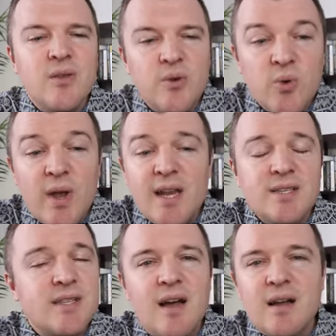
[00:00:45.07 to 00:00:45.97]
Ukraine
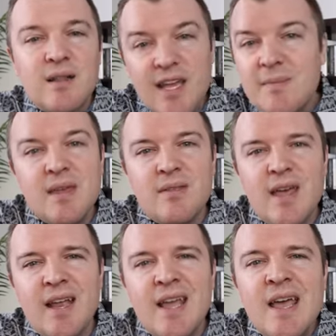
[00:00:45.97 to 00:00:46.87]
is not claiming
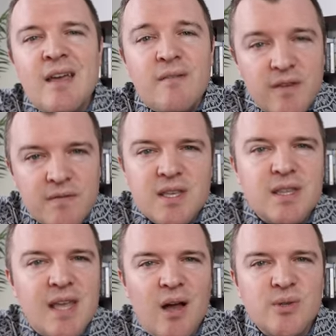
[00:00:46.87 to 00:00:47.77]
that
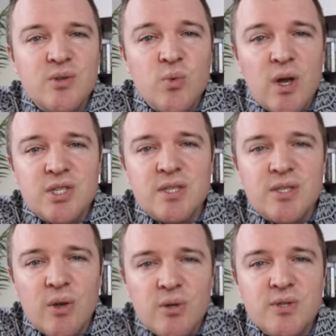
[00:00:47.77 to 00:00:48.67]
50,000 Russian
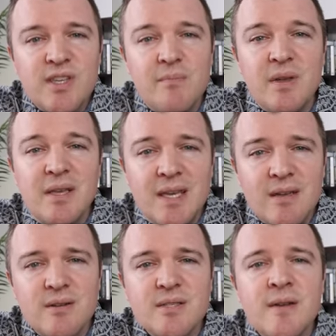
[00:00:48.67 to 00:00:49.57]
soldiers have been
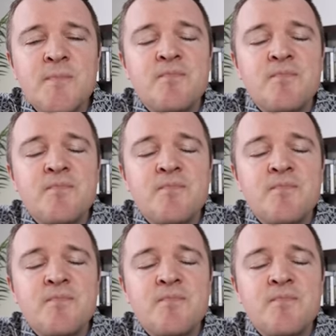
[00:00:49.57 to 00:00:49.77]
killed.